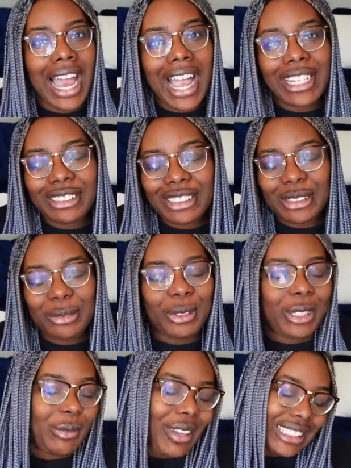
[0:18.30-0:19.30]
Hi YouTube,
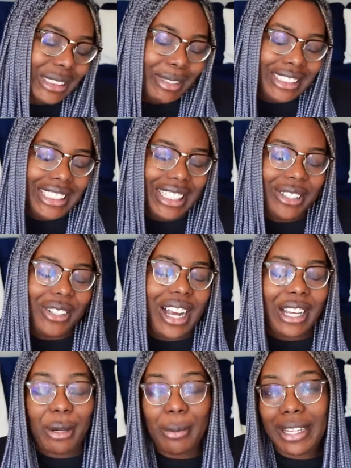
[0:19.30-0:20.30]
welcome back to my channel.
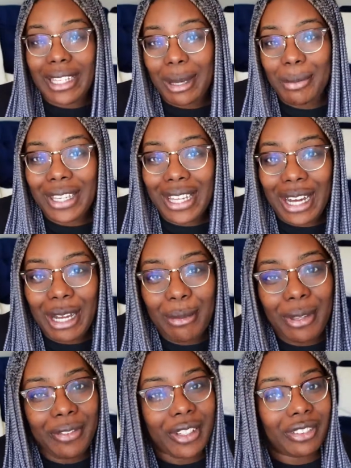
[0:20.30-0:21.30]
I go by
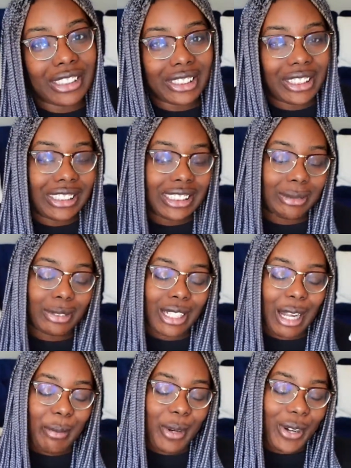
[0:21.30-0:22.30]
YabbiYAB. If you're a returning
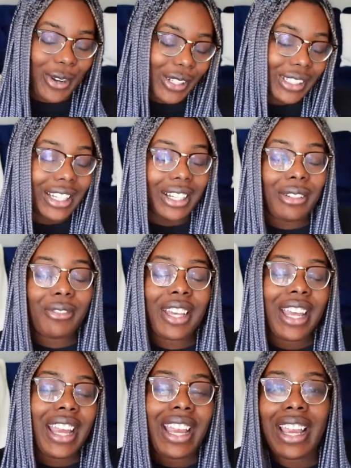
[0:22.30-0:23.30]
subscriber, all love.
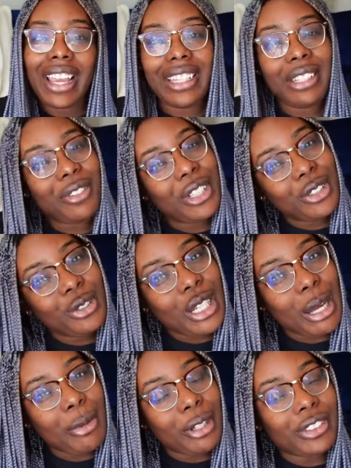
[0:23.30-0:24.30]
And if you're a
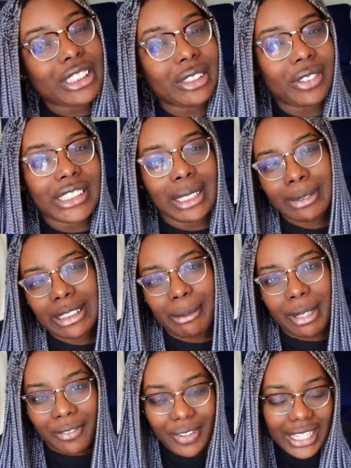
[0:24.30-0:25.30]
newcomer, but it's your first time seeing
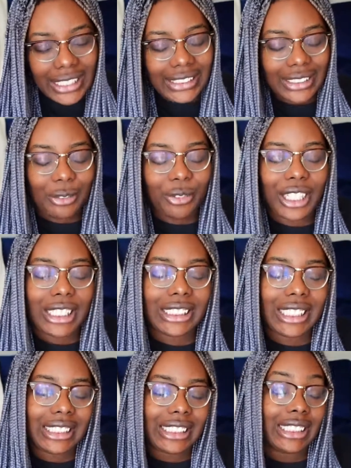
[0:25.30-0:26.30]
my face, don't forget
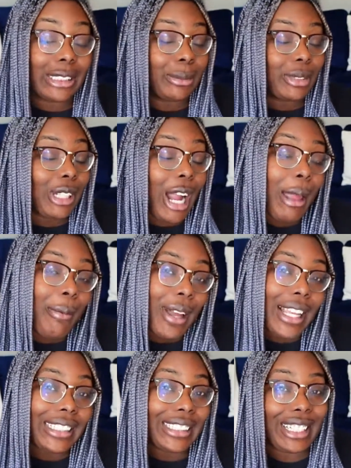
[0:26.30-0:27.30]
to hit the subscribe
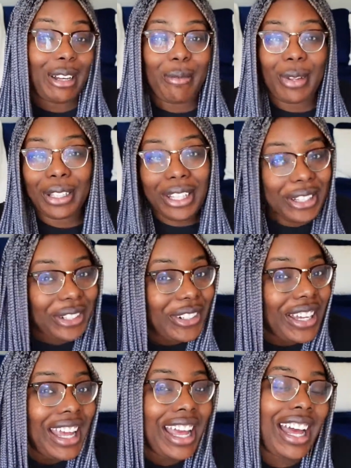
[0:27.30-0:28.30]
button down
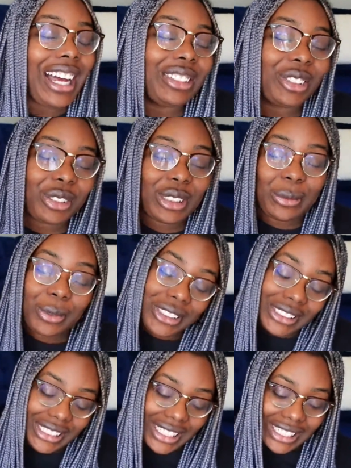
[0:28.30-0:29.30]
below. I truly
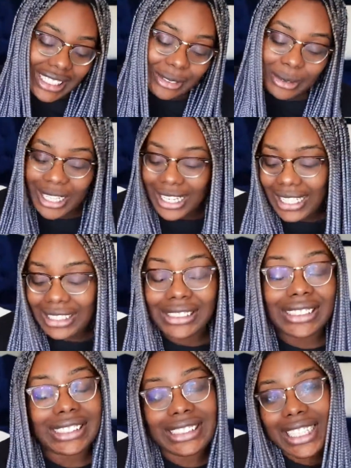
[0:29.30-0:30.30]
appreciate it. And
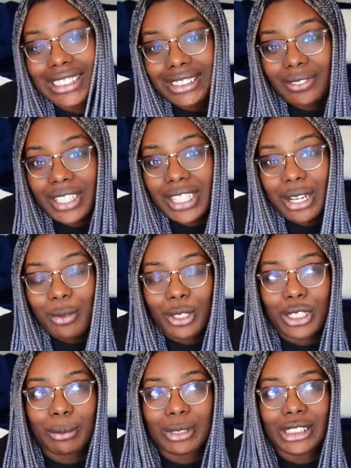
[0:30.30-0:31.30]
in today's video, we're
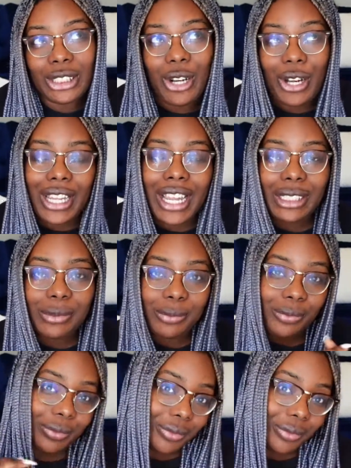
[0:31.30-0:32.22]
going to be talking.